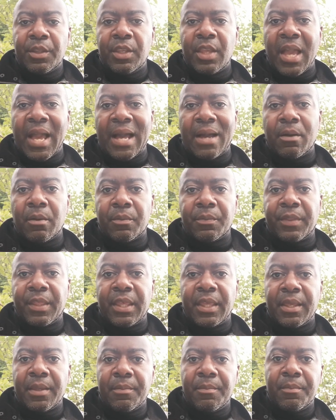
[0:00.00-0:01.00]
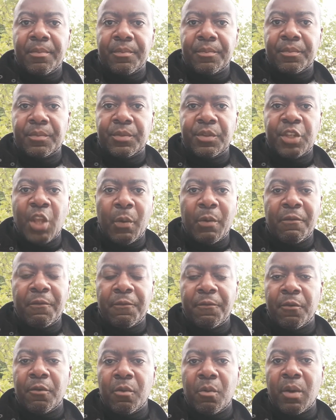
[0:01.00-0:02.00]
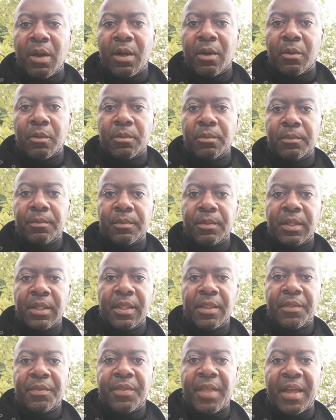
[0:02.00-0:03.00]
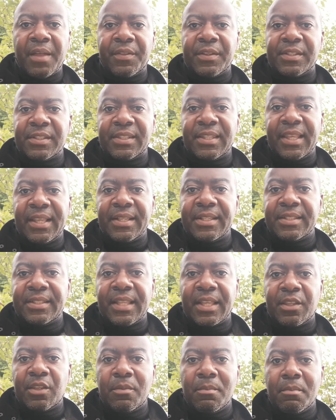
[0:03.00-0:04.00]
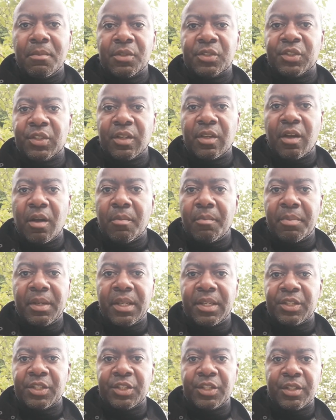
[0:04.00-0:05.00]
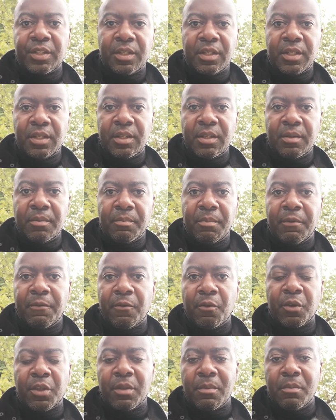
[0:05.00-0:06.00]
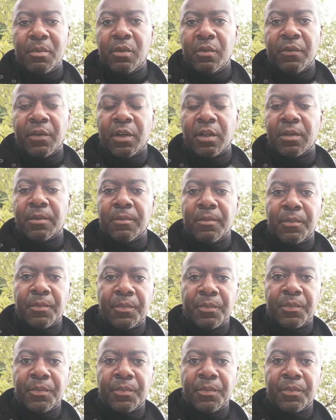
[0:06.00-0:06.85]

You're out there knowing full well that there's things that you must accomplish before you move on.